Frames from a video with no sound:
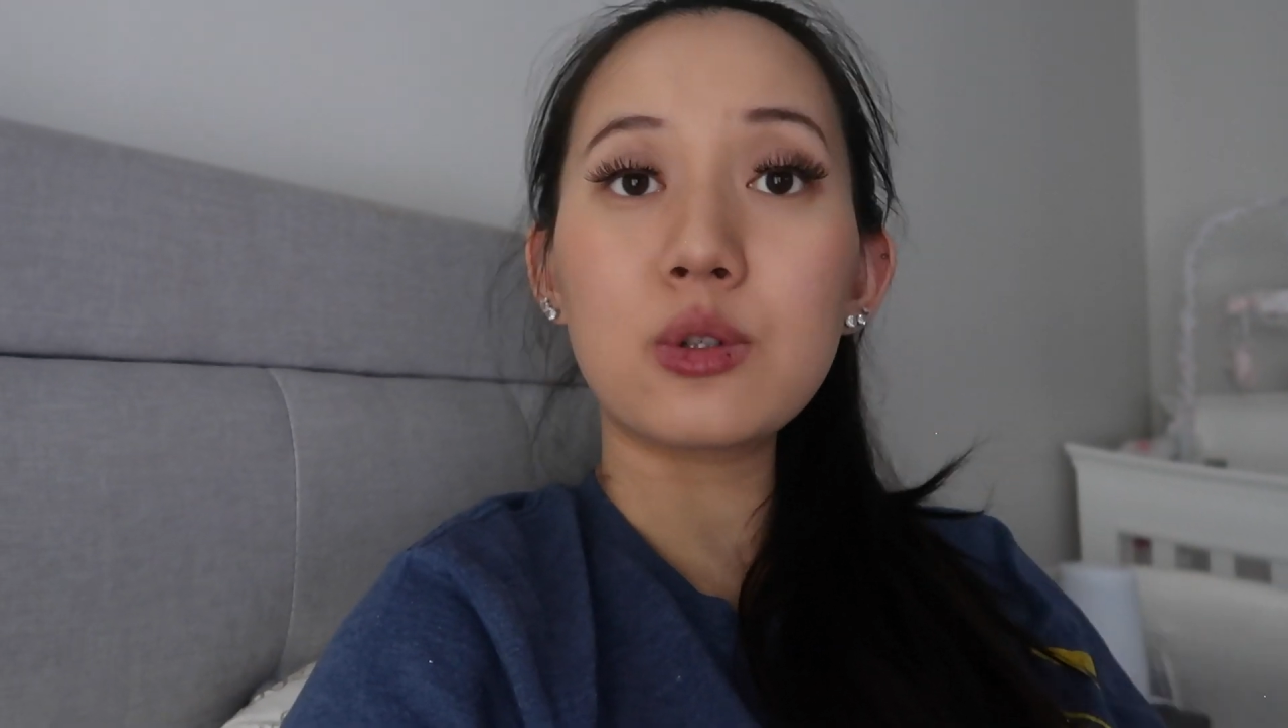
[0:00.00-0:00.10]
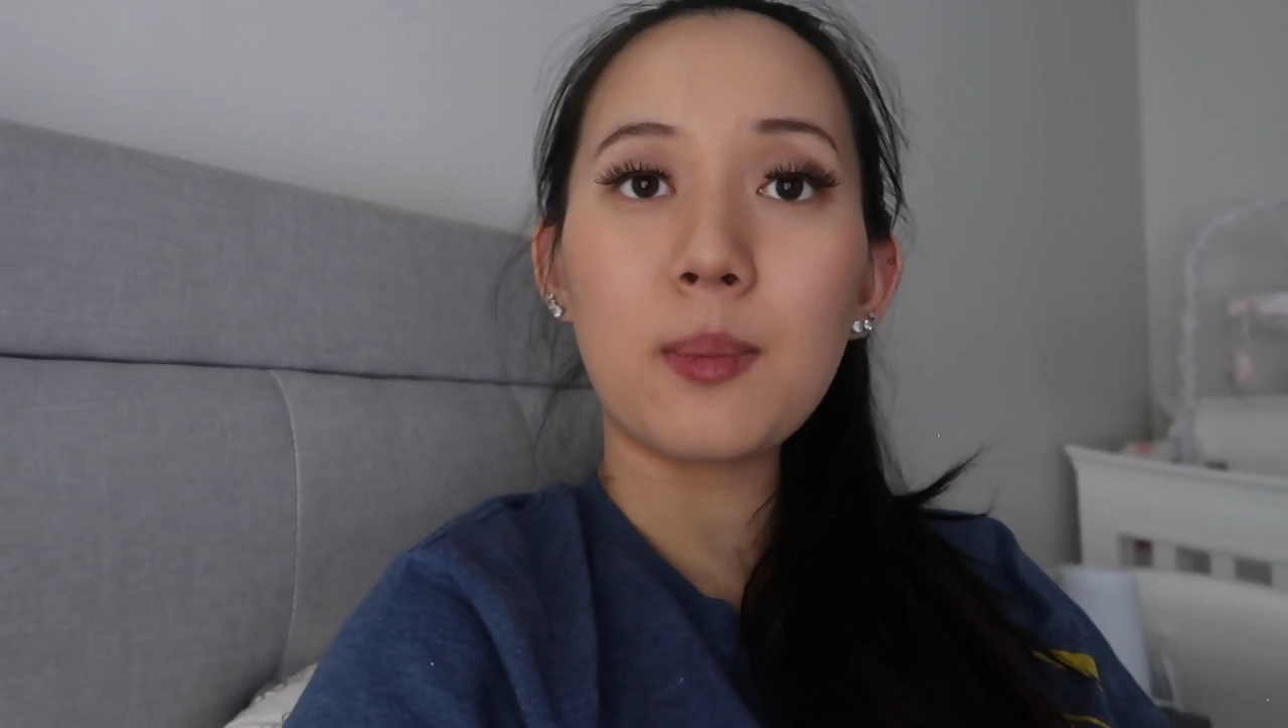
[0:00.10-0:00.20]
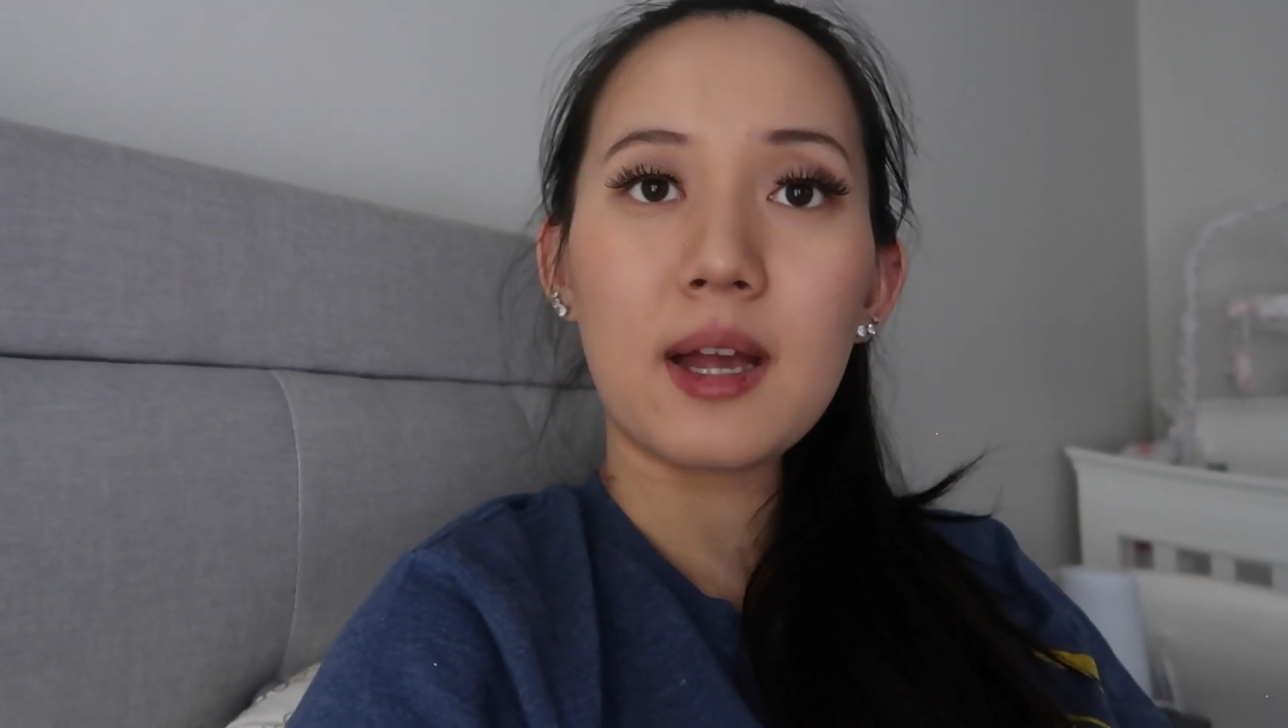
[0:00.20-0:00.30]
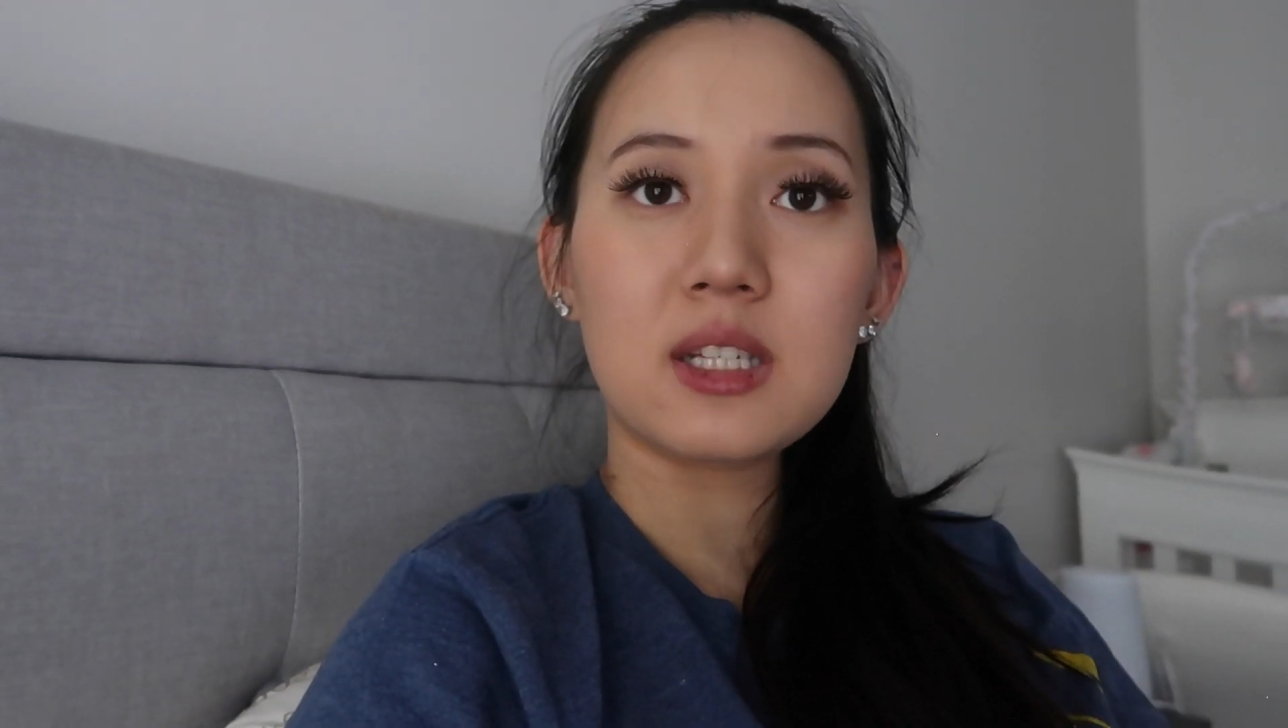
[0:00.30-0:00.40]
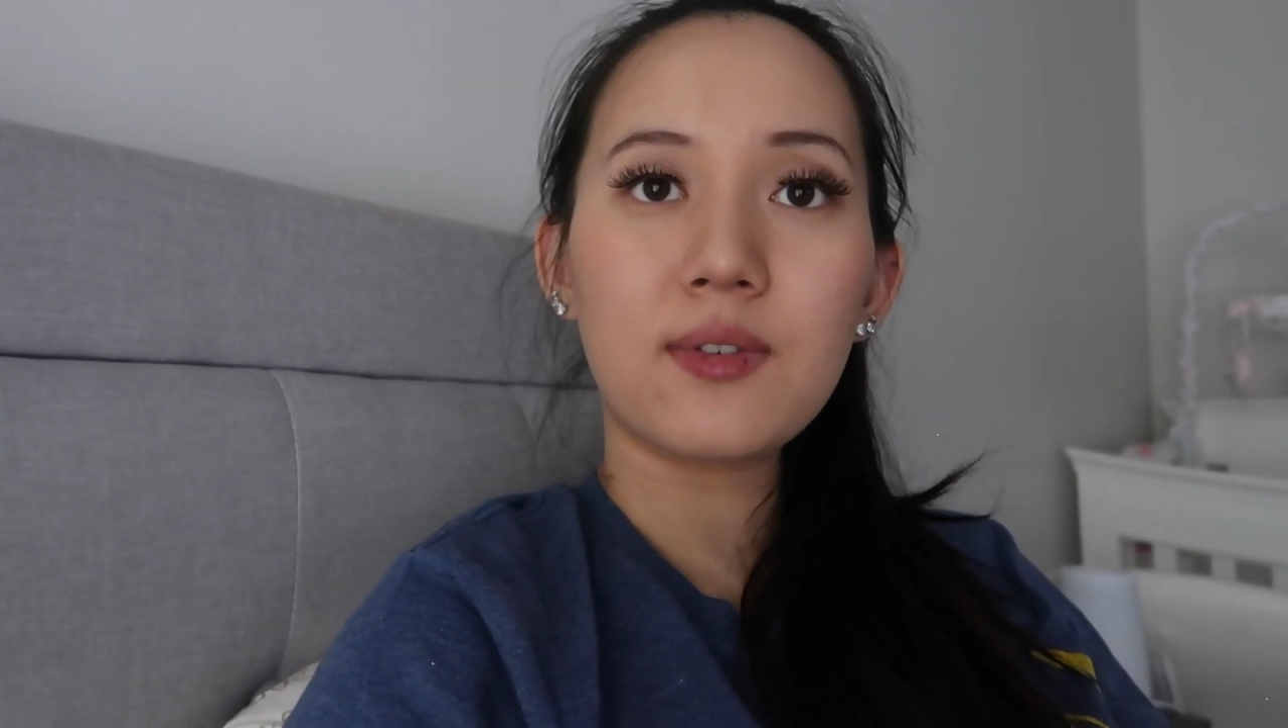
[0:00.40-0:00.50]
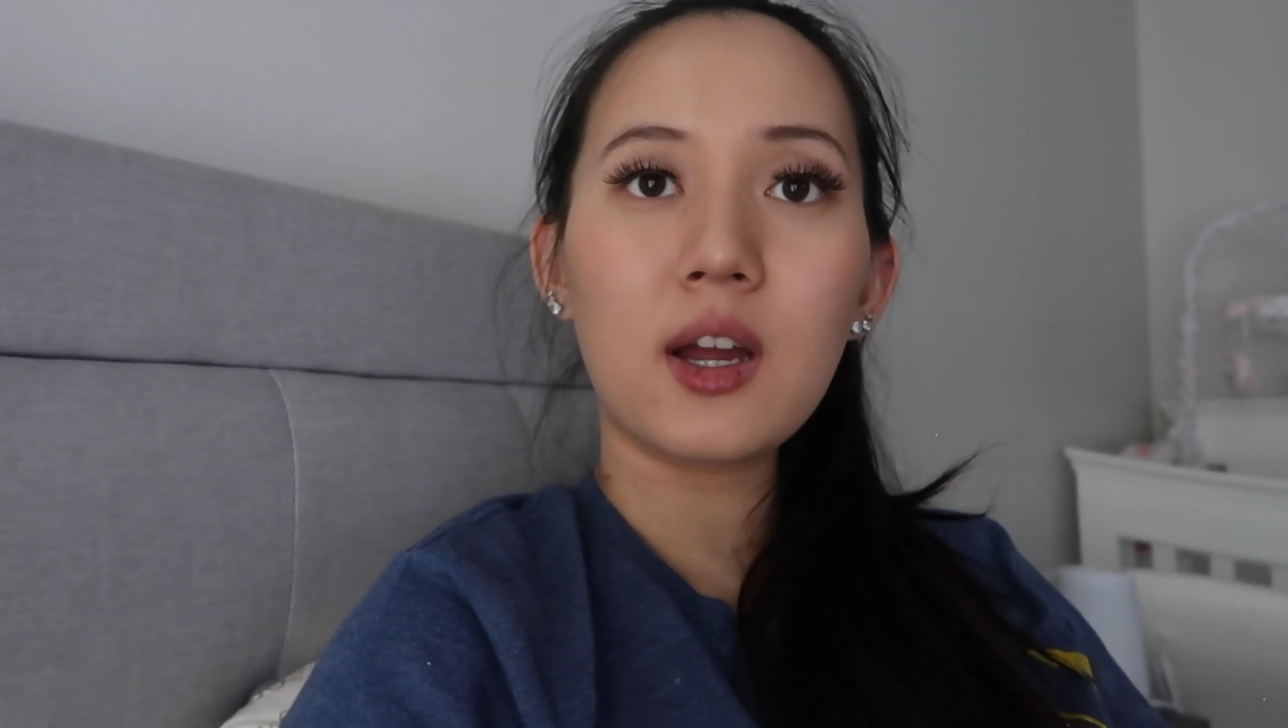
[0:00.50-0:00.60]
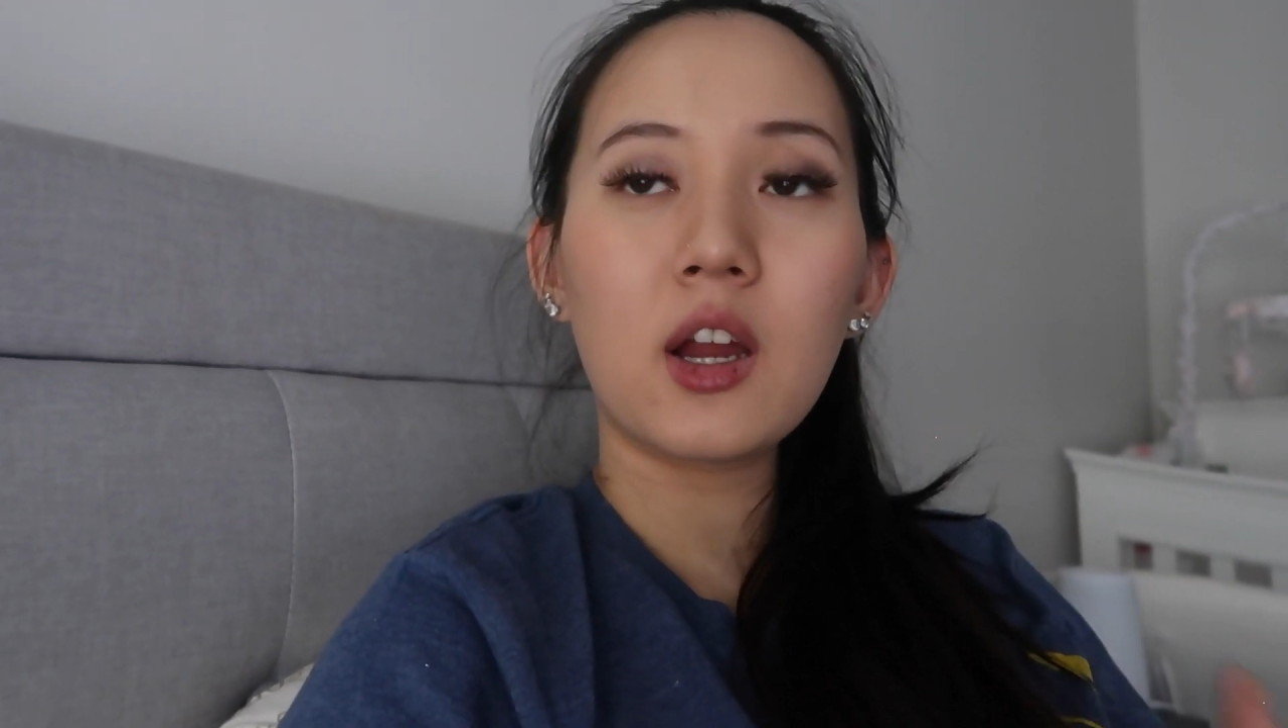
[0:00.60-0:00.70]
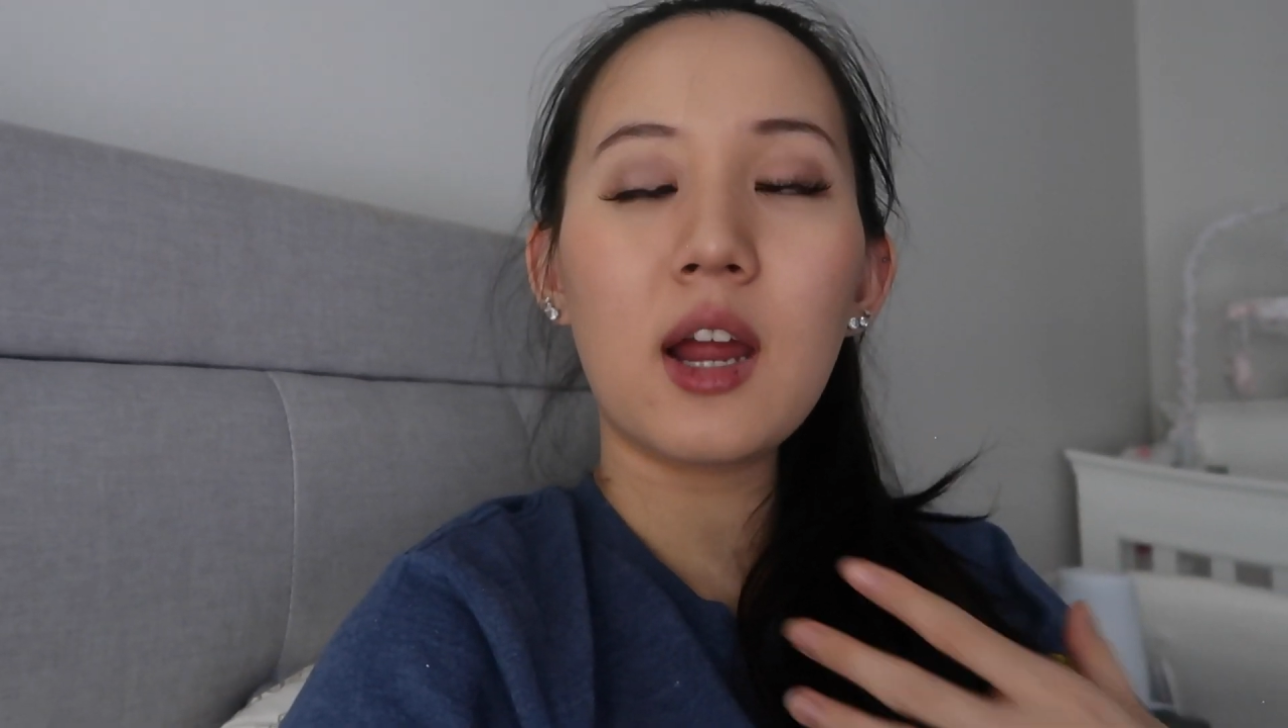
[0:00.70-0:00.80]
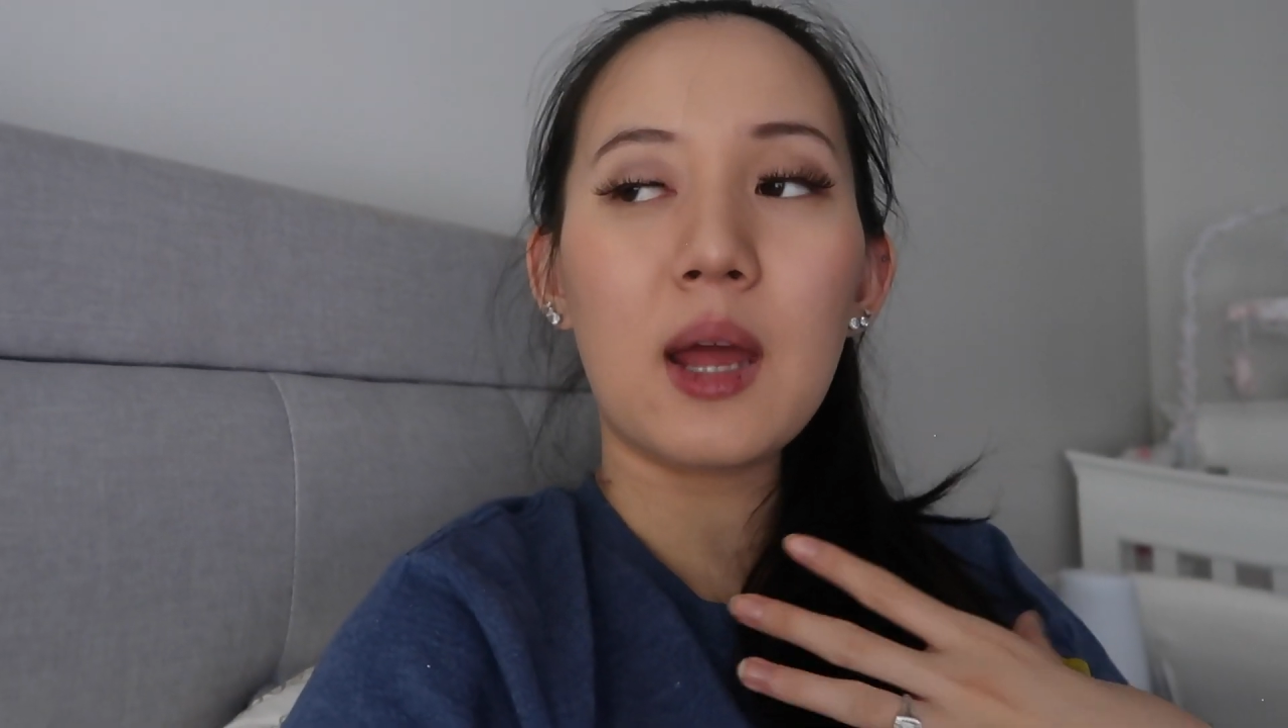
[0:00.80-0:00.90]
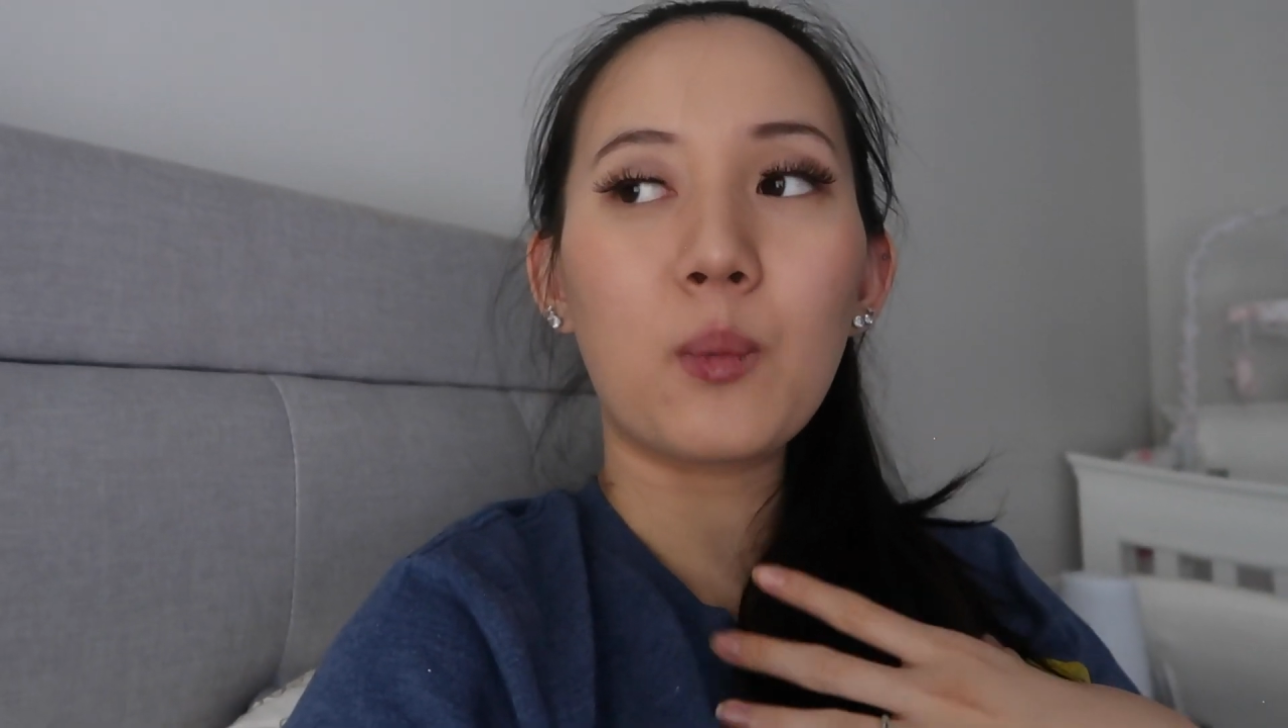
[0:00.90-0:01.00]
to a
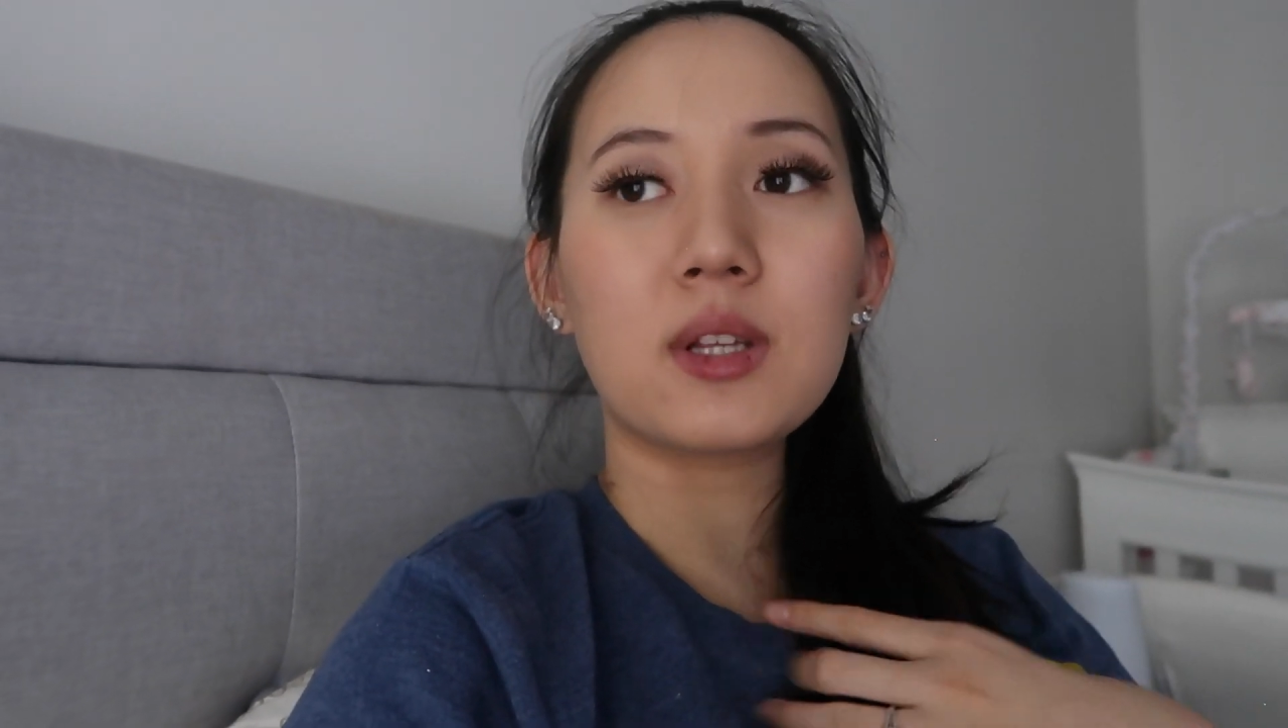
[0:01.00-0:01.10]
pacifier and